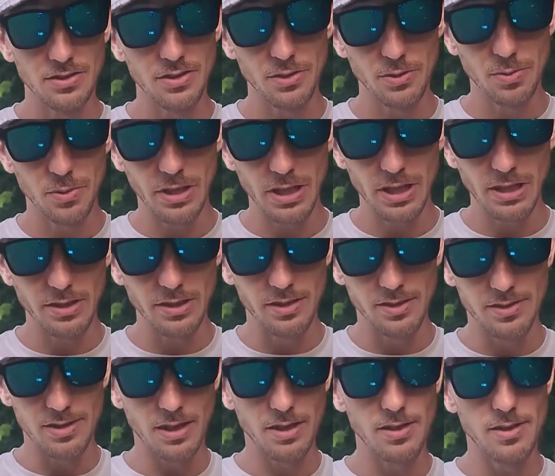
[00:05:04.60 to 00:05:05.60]
is what I use.
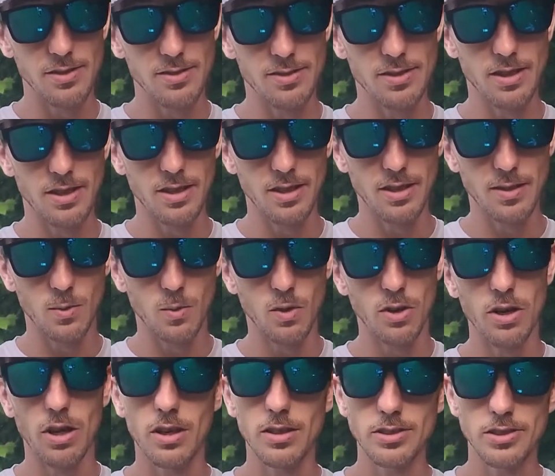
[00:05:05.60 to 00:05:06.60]
I use a
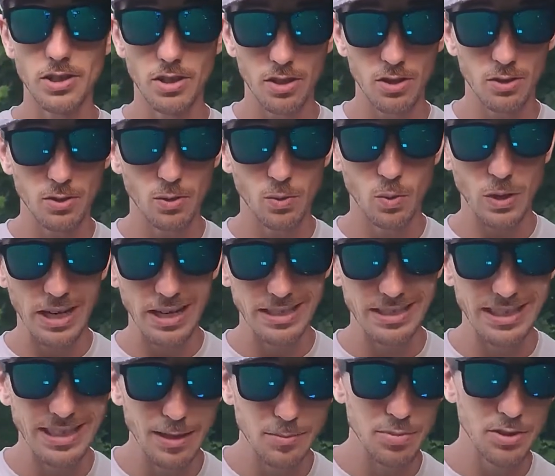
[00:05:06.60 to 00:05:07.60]
1/0 circle wide
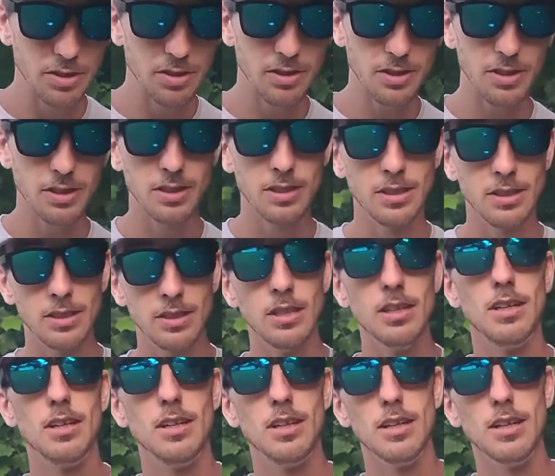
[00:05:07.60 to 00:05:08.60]
gap hook,
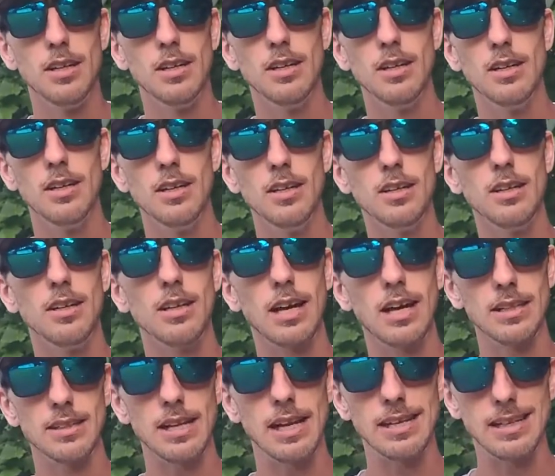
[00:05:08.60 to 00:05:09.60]
and
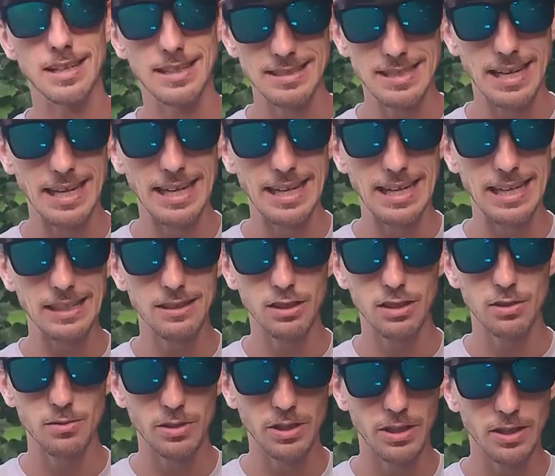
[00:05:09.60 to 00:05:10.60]
I tie a high-low
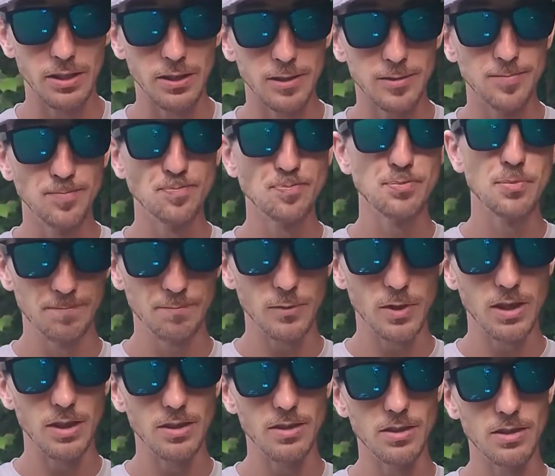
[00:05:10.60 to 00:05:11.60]
rig.
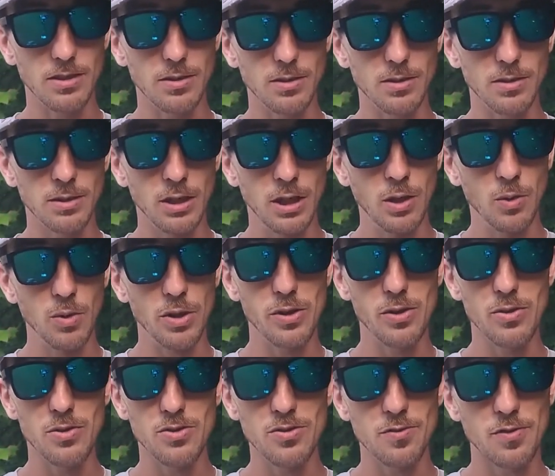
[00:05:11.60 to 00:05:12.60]
We
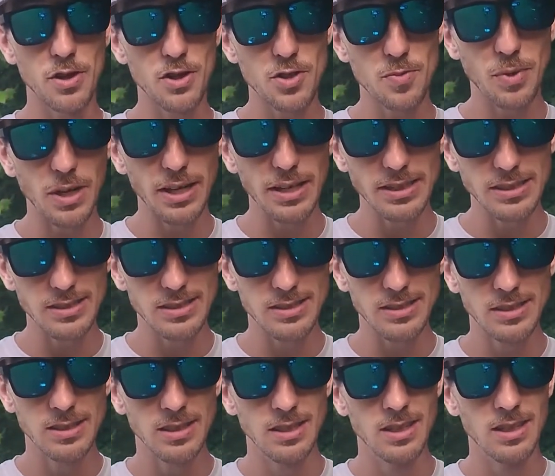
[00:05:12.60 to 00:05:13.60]
use fish bites.
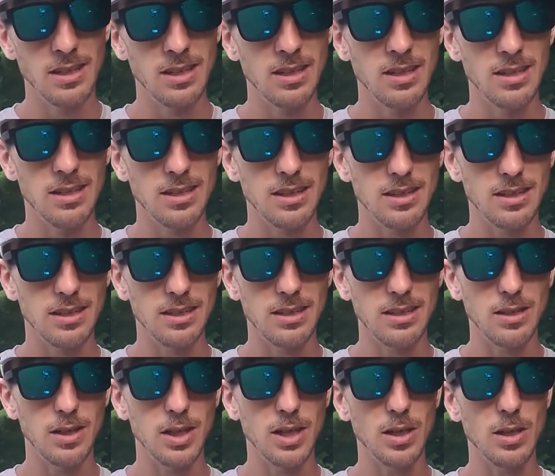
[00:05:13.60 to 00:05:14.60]

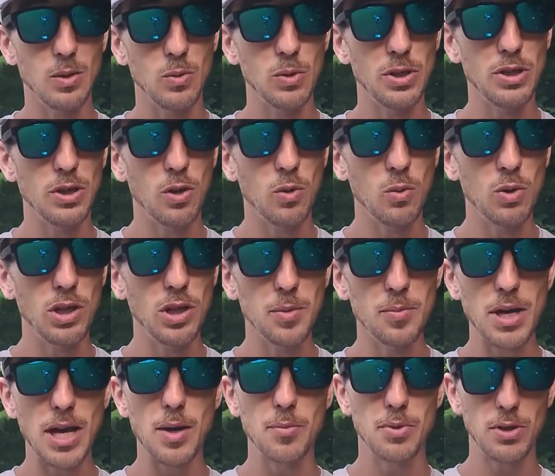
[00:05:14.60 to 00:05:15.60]
We don't really
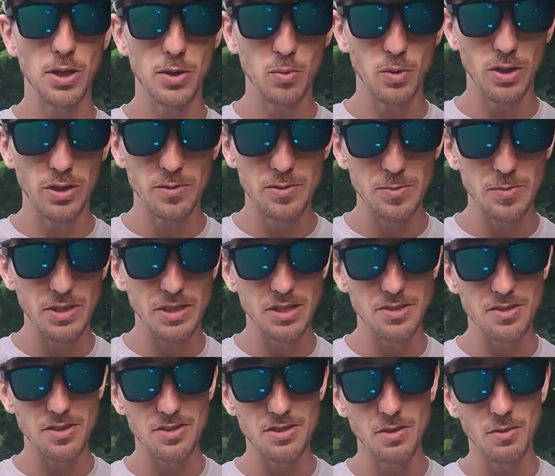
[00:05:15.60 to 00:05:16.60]
buy bloodworms because
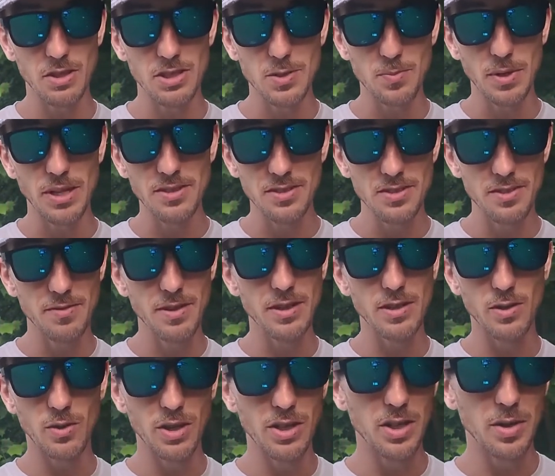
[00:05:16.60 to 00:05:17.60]
they're so expensive, and
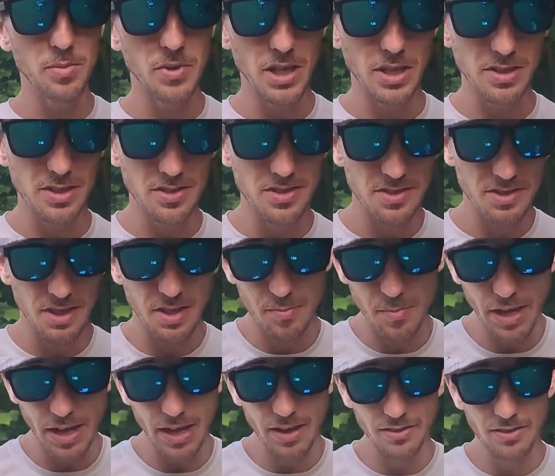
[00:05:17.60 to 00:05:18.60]
you'll end up catching sea
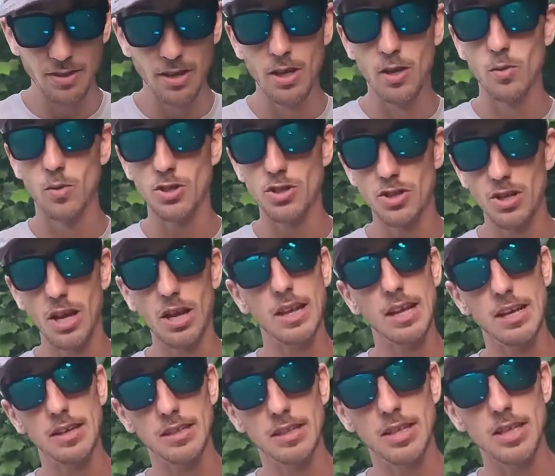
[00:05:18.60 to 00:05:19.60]
bass, which you're not
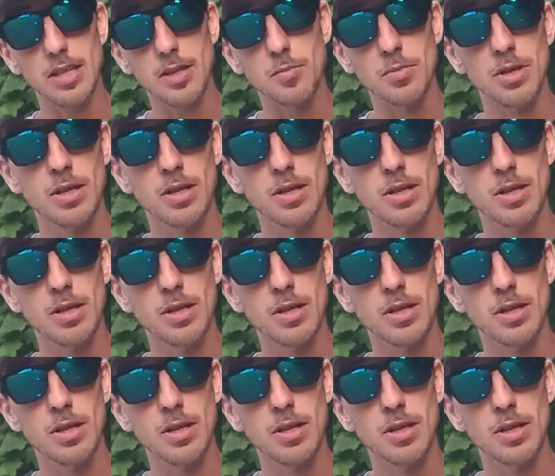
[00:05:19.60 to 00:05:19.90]
allowed to keep.